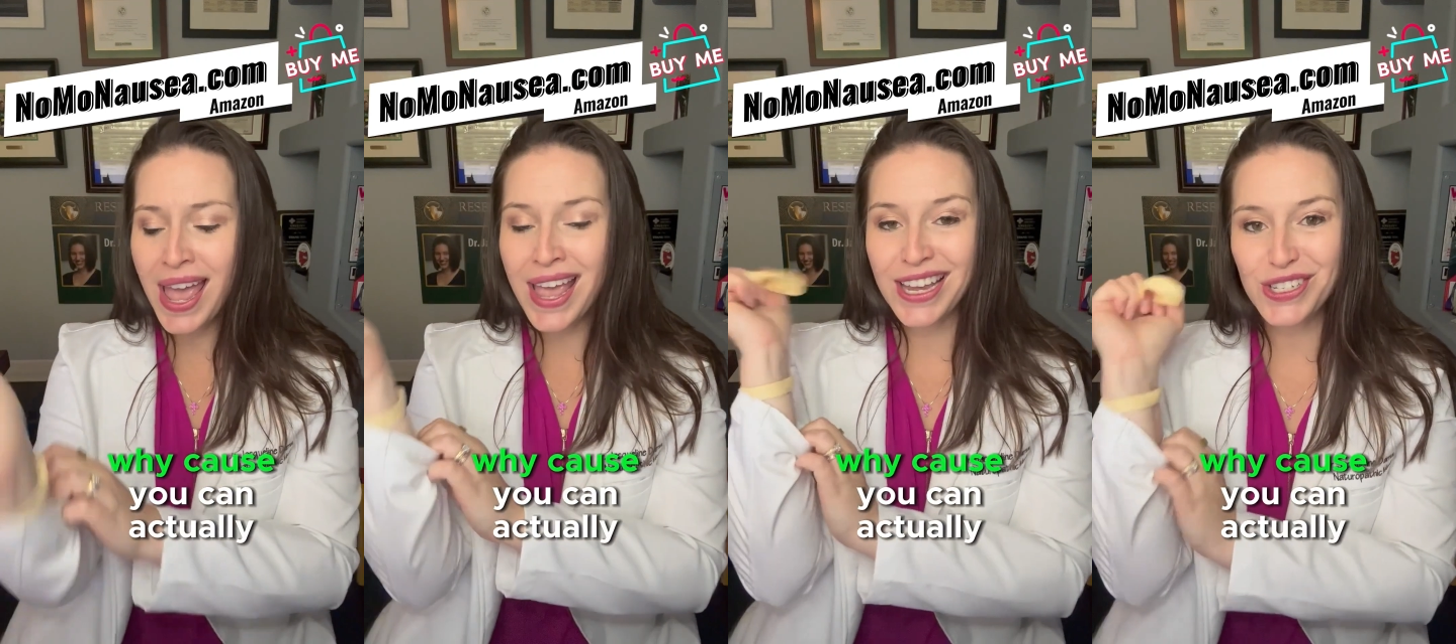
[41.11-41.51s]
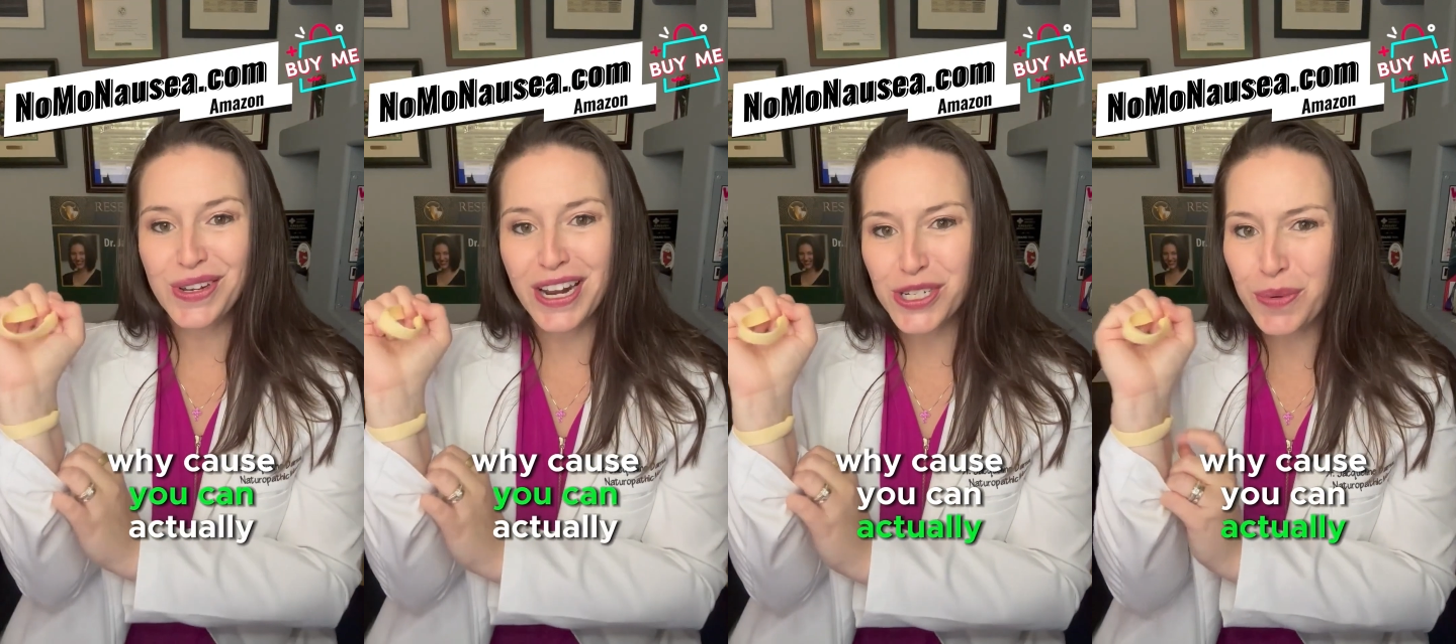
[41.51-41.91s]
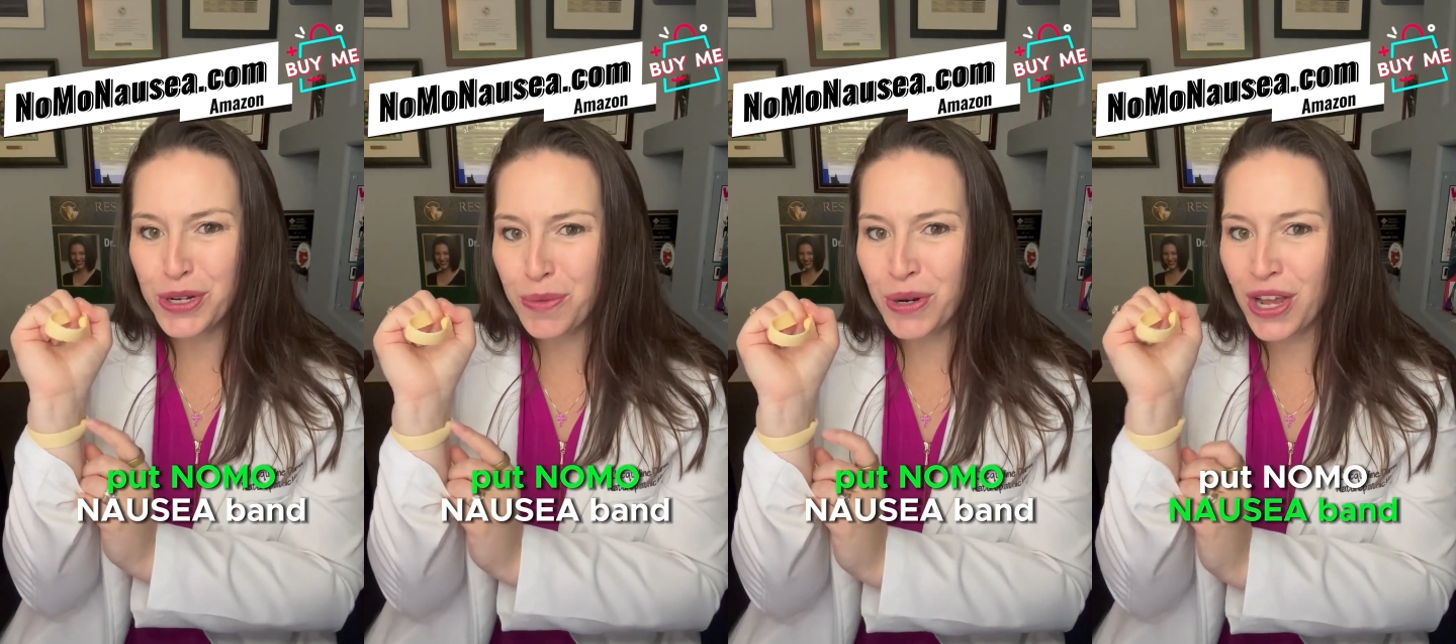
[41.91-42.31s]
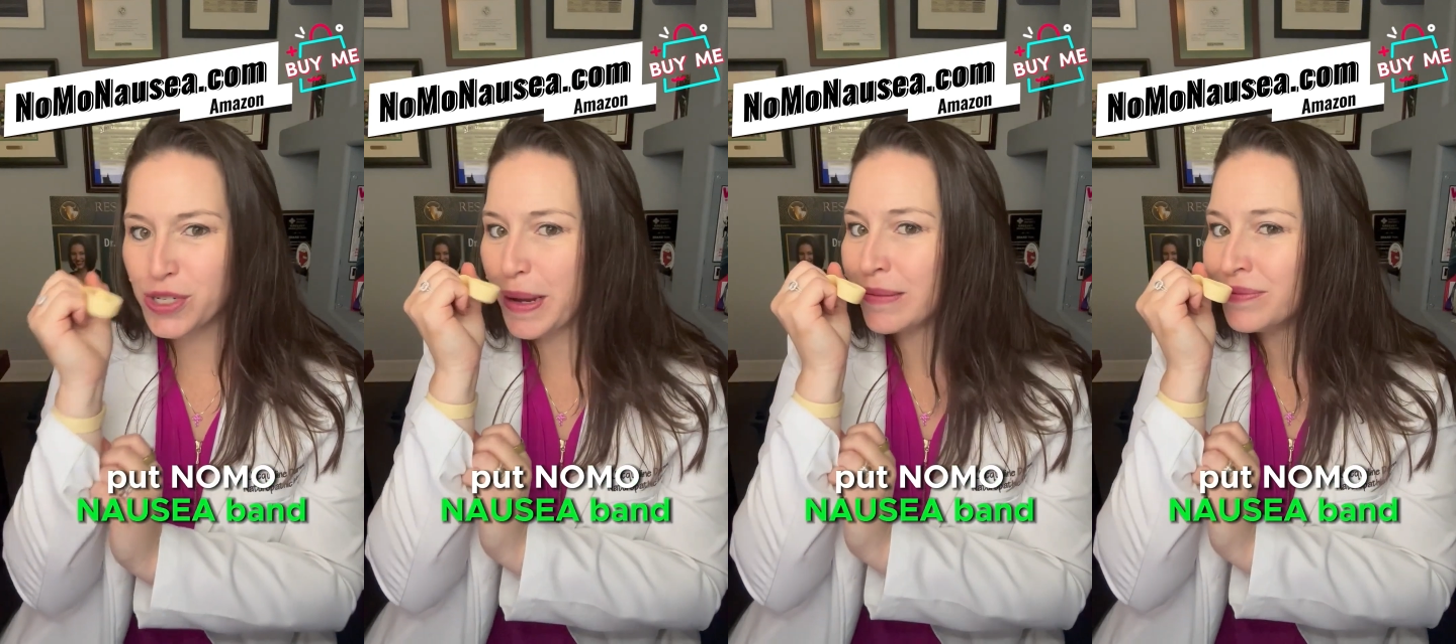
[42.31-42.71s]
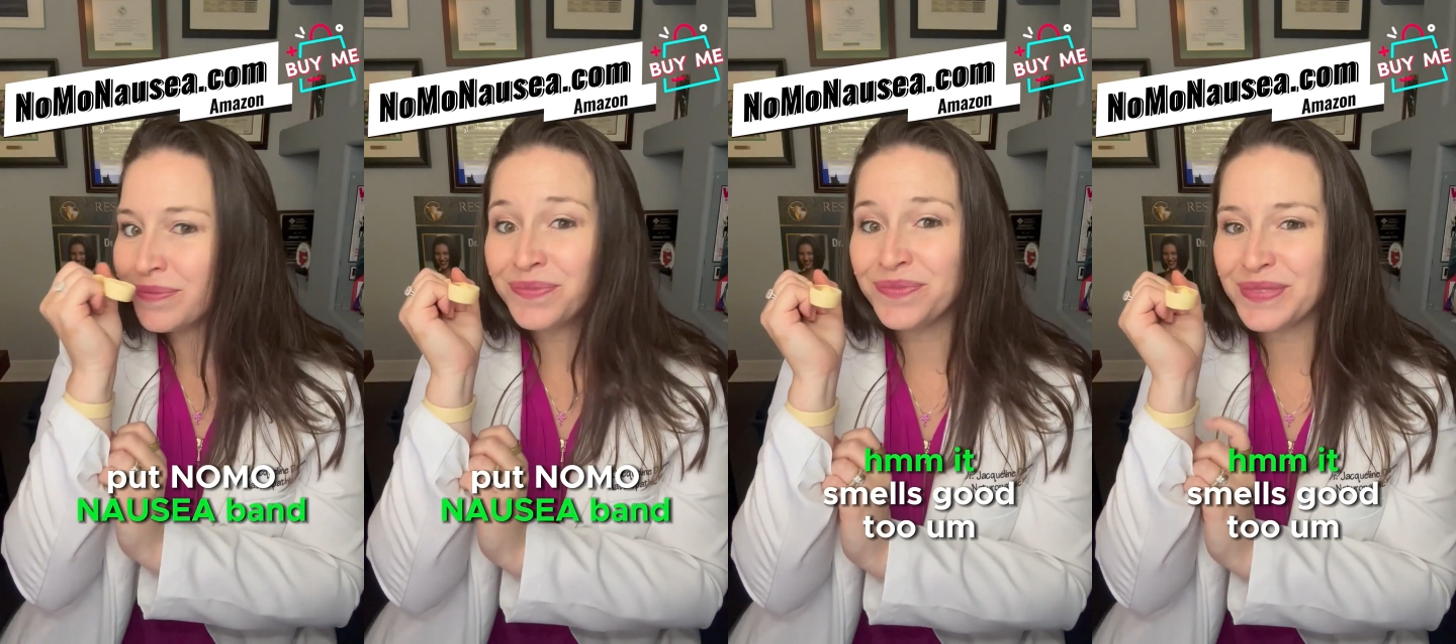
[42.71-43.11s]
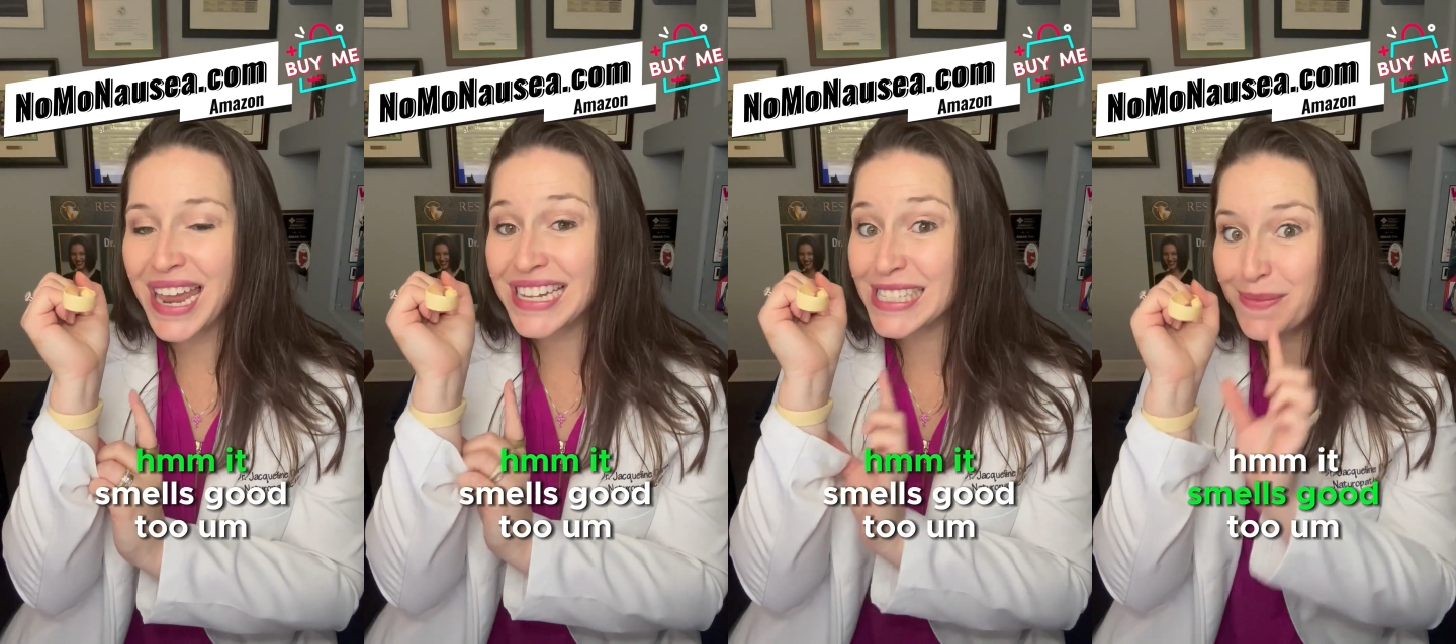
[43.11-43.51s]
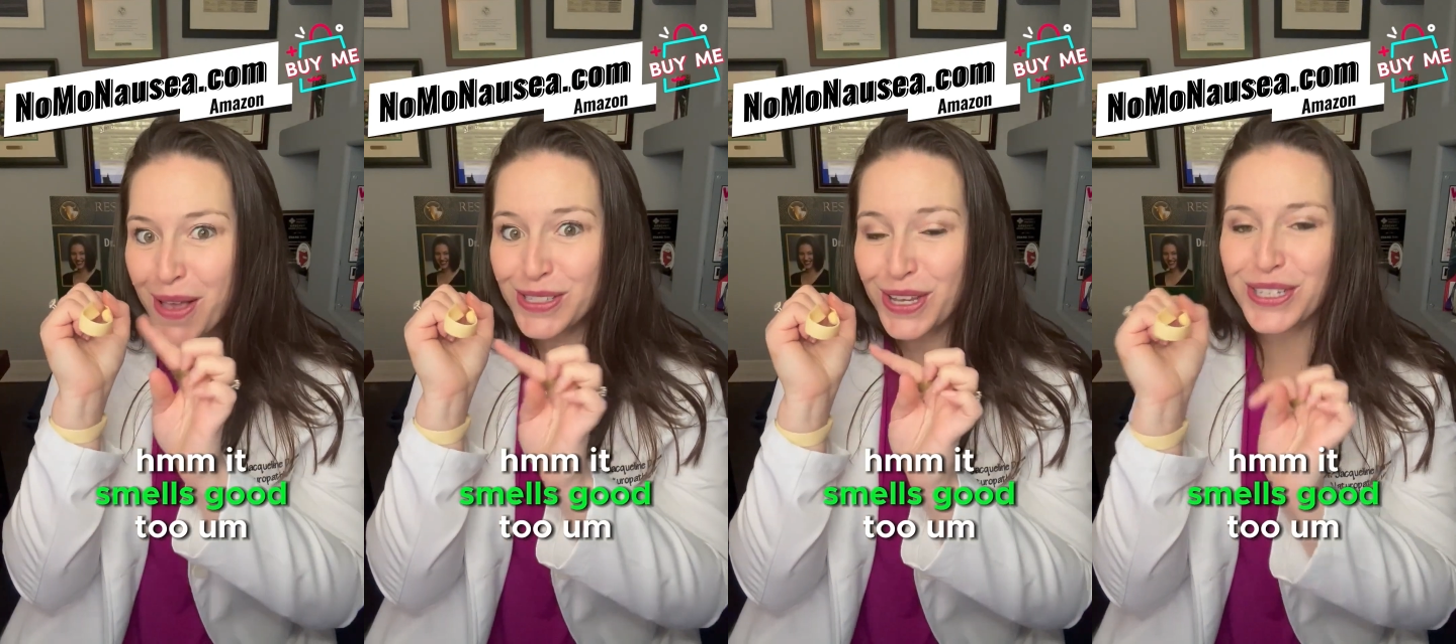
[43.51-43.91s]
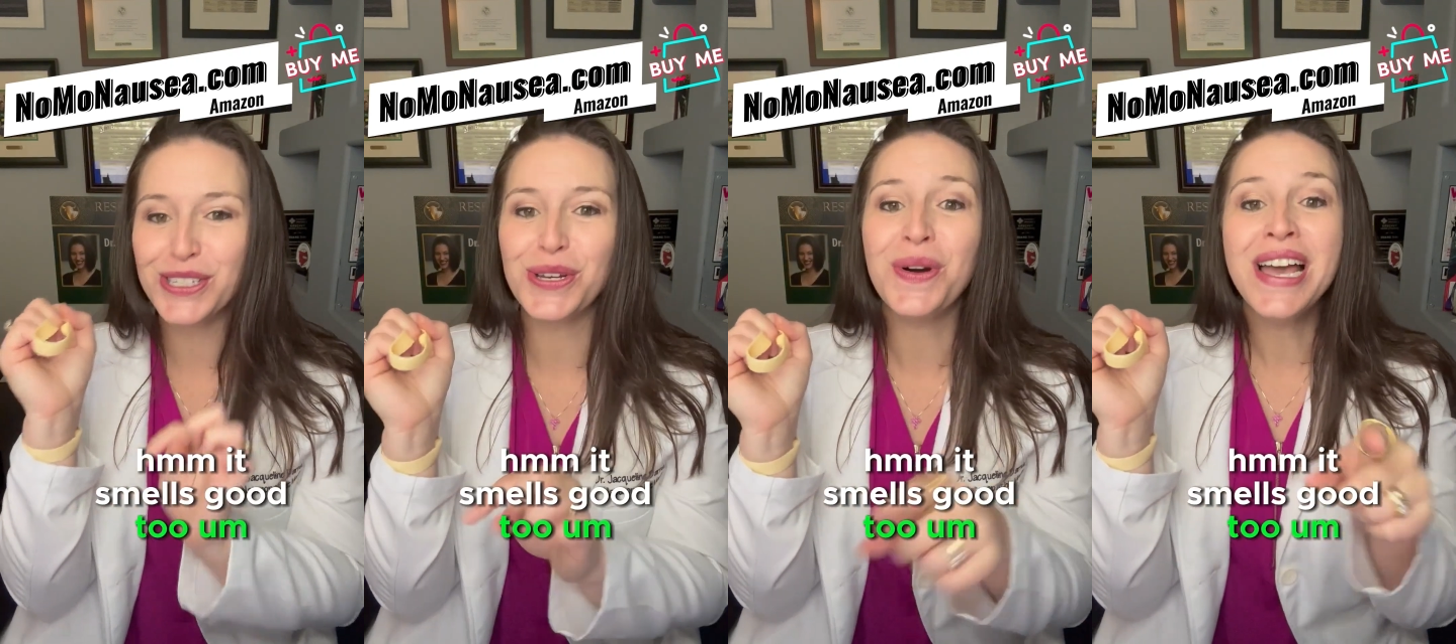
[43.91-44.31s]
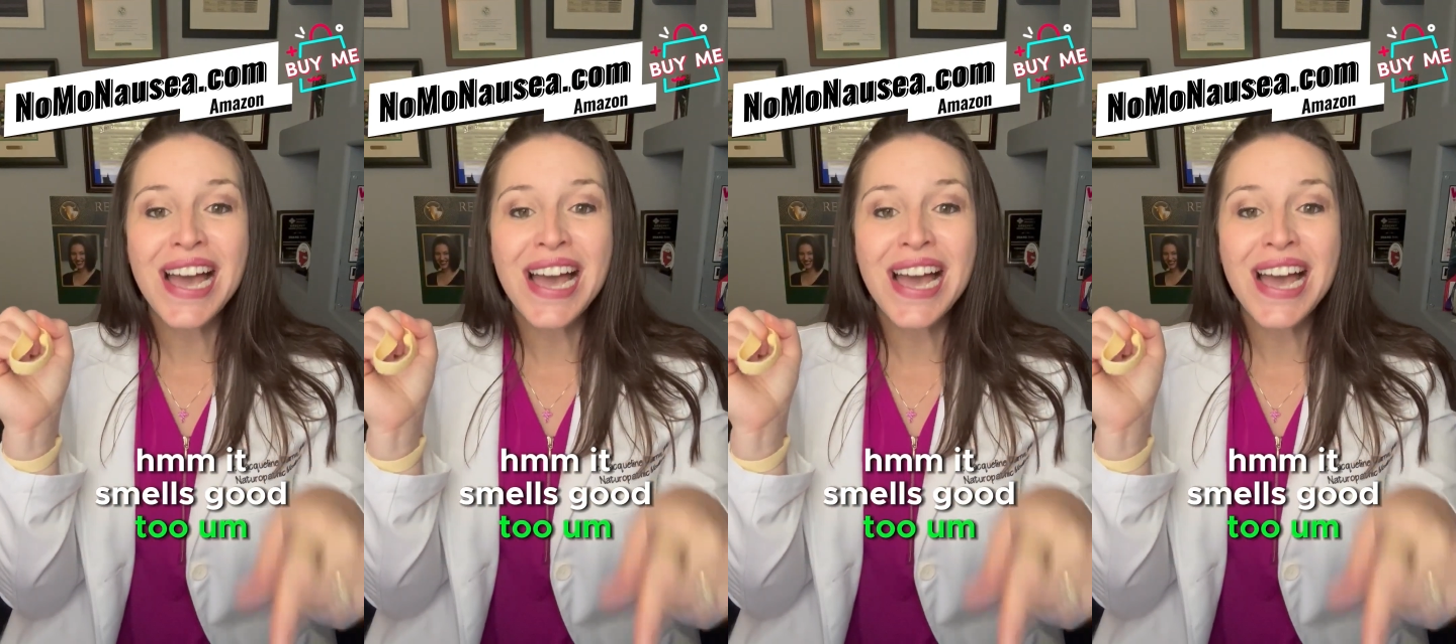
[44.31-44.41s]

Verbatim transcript: Because you can actually put NoMo Nausea Band, mm, and it smells good too,